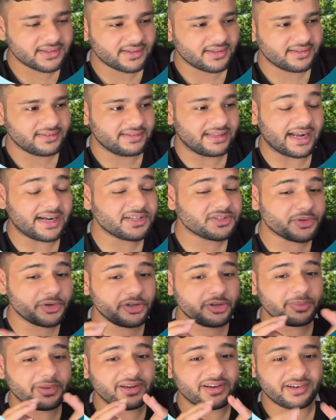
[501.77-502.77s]
That is going
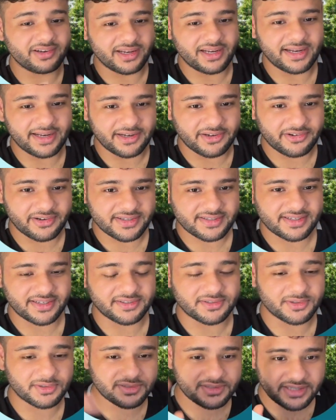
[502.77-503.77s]
to be really interesting.
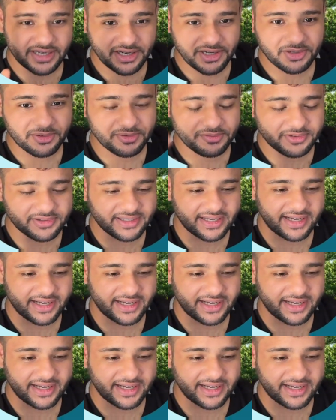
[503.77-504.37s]
So stay tuned for that.